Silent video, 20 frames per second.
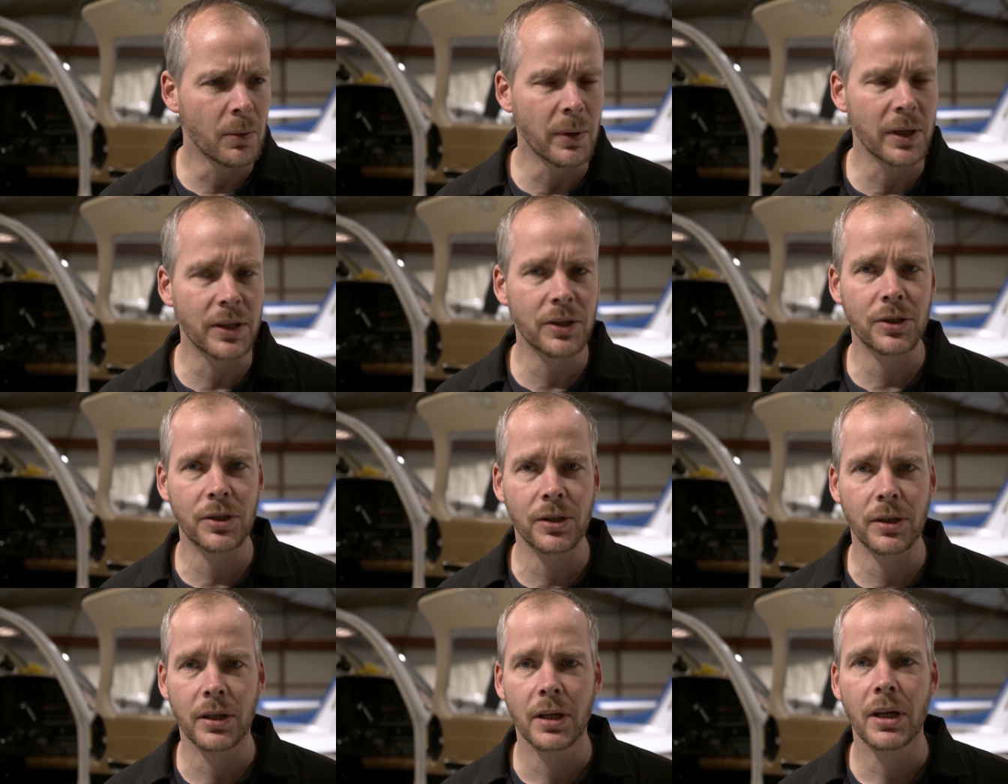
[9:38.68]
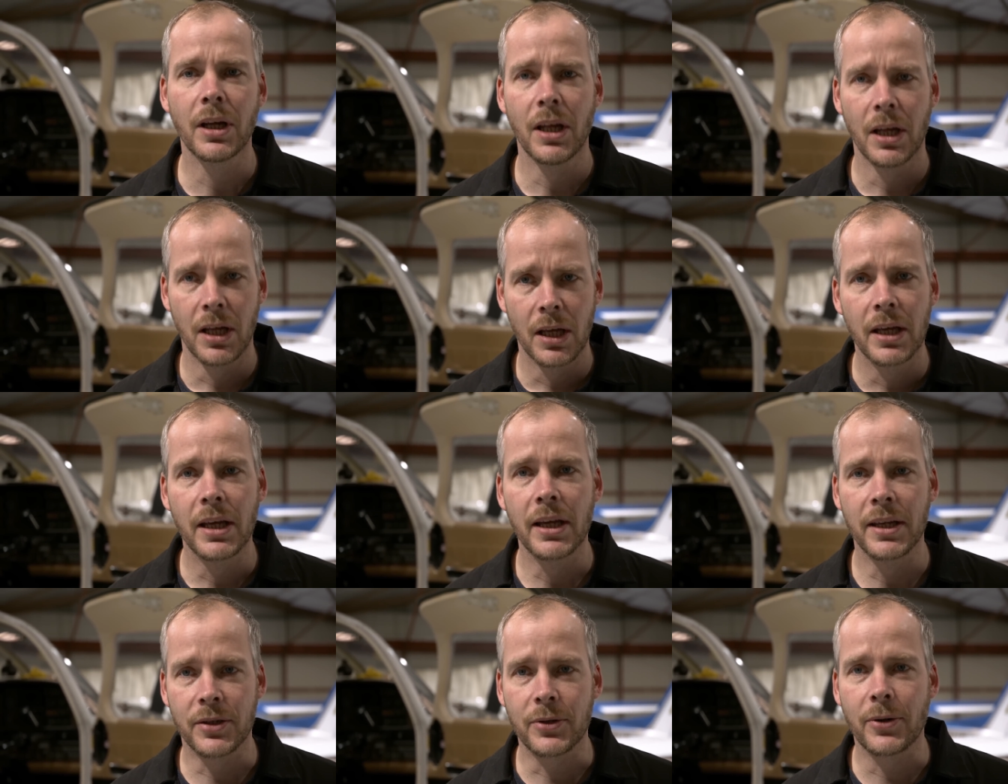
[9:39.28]
quite common, isn't it?
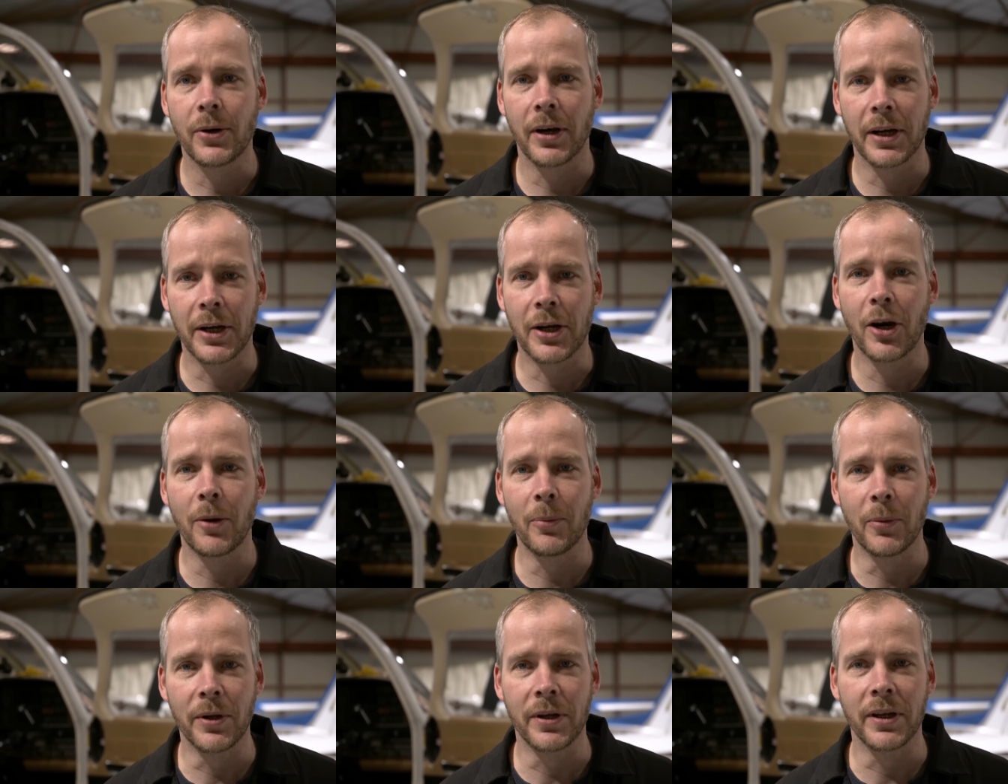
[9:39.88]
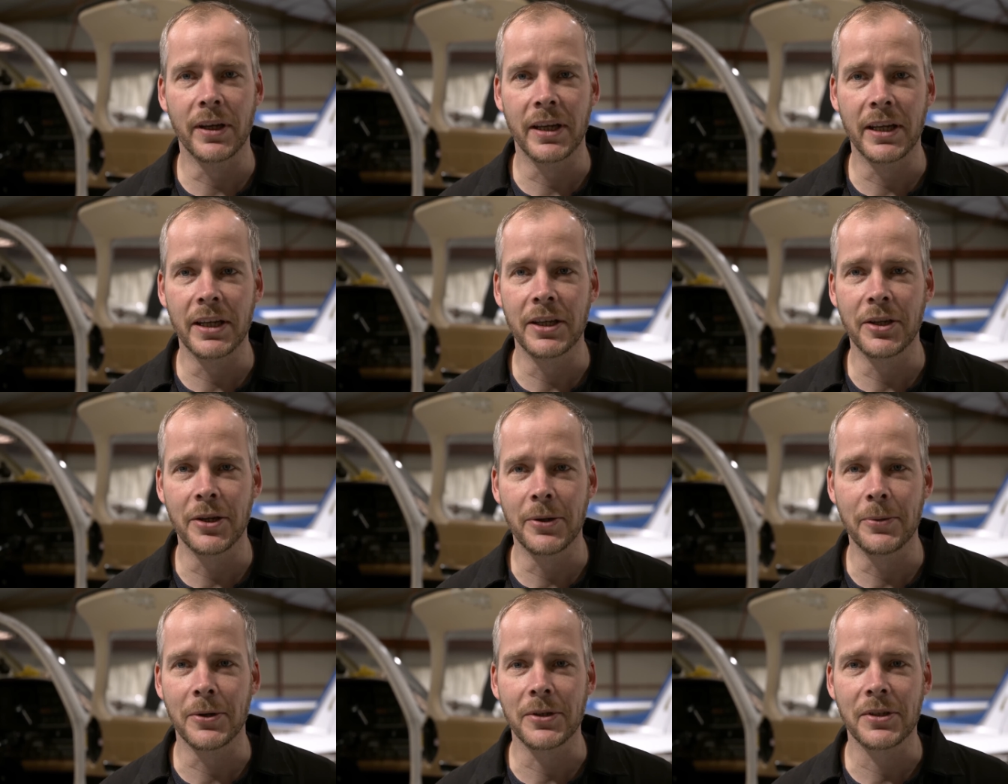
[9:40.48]
It is quite common, and he
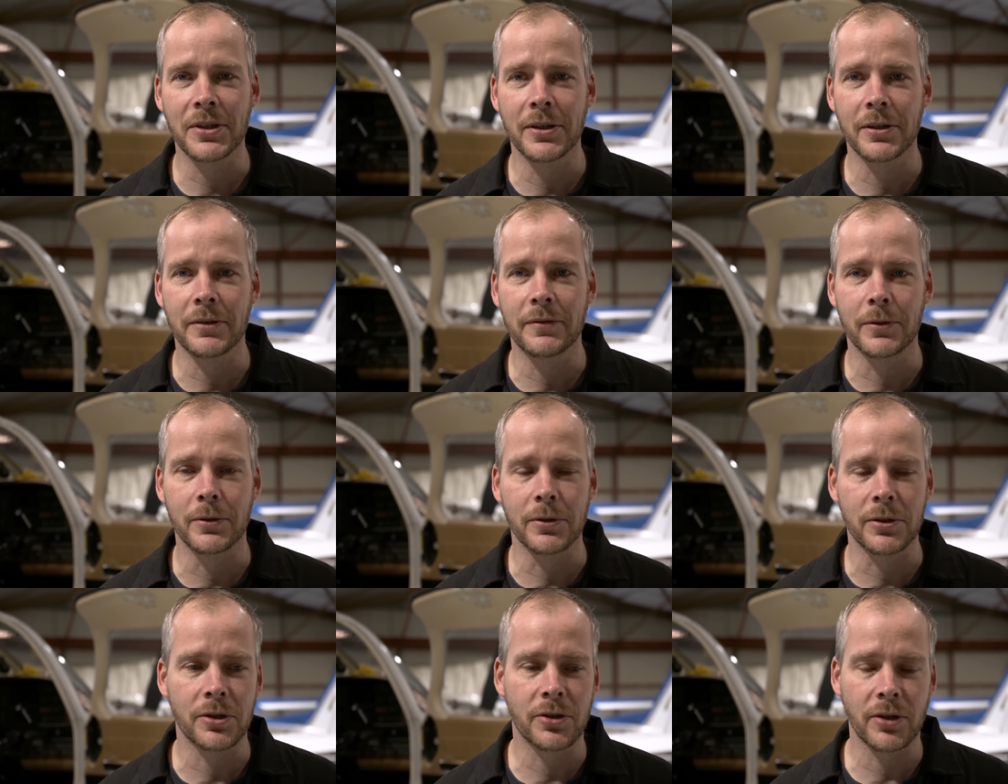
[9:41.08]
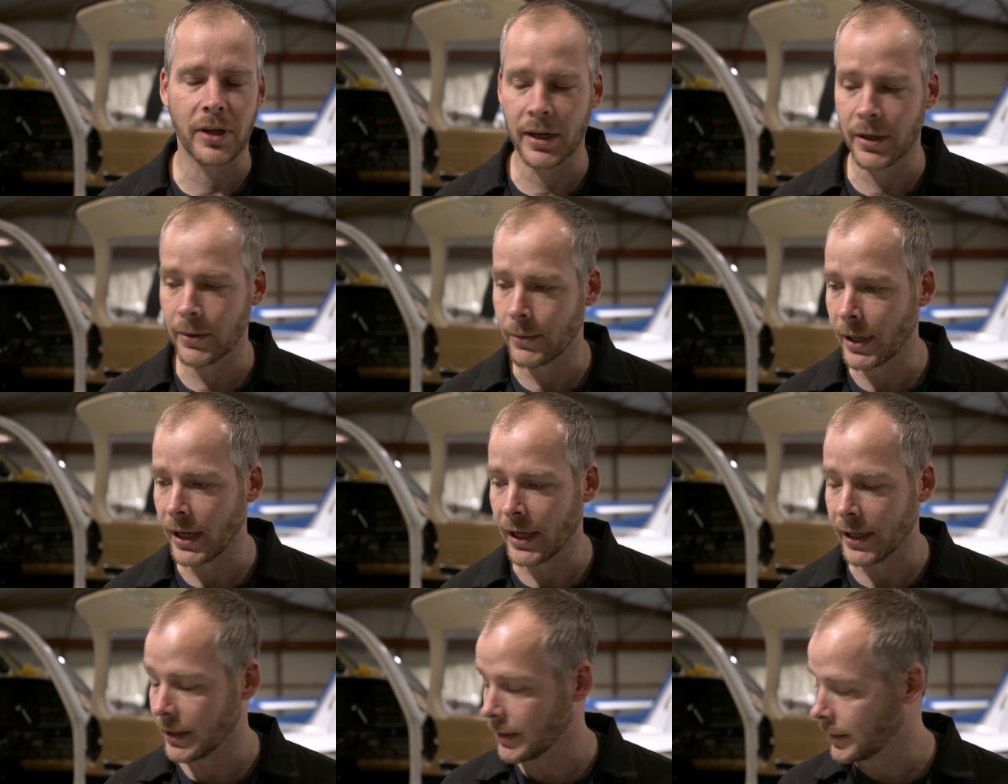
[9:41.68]
knew what to look for straight
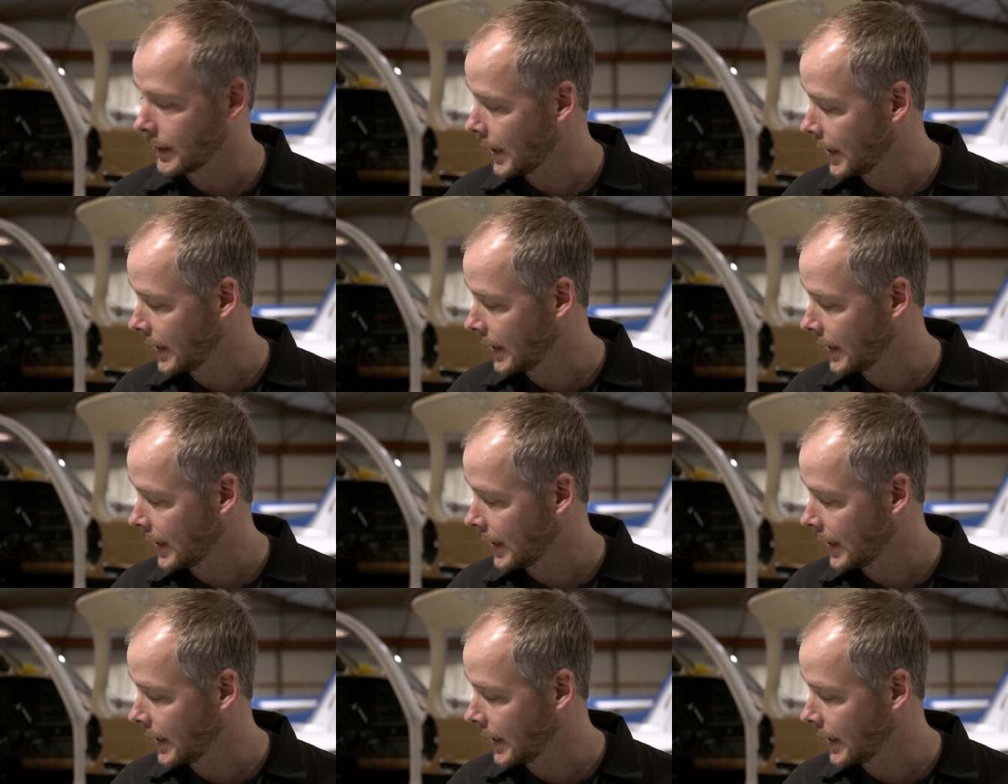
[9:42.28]
away.